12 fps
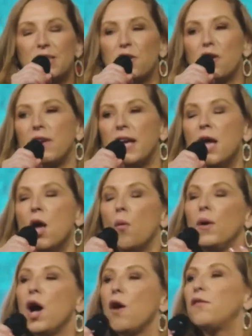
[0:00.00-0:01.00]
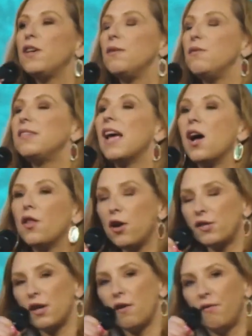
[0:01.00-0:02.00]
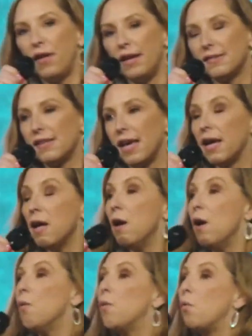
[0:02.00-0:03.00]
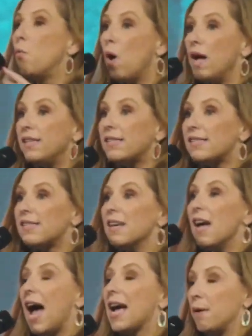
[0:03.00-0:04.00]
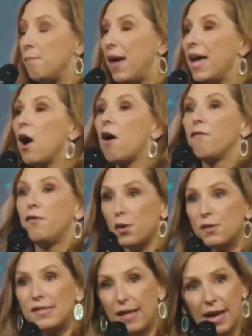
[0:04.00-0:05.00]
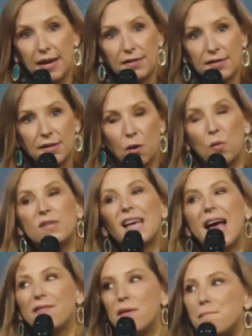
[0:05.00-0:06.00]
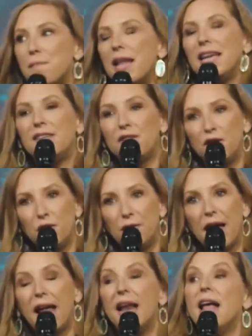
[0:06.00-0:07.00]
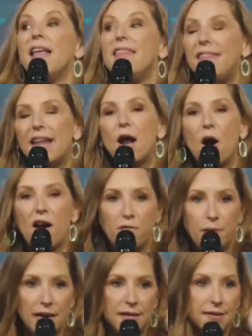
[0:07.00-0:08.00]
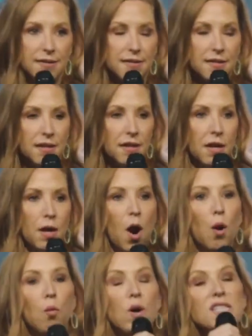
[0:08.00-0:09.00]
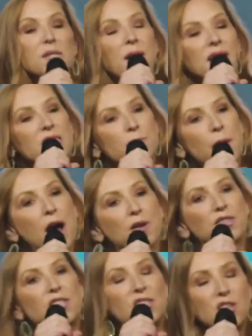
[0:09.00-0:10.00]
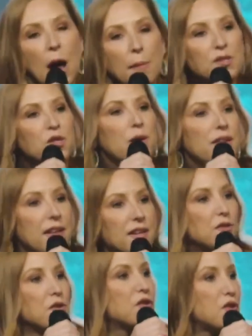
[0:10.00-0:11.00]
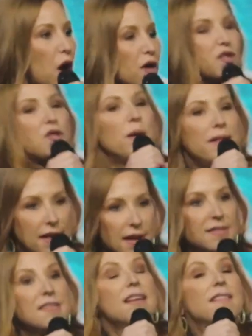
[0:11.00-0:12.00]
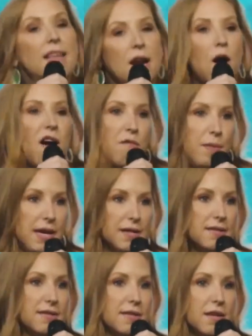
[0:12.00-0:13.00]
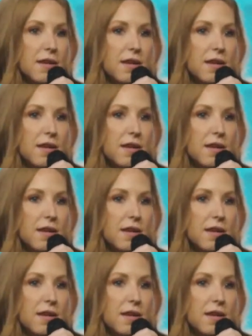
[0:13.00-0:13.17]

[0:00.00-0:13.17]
turvy, we often tell ourselves things like, well, once I can pay off those things, once I have the money to do that, then I'll have peace. Or once my spouse stops doing this or starts doing this, then I'll have peace.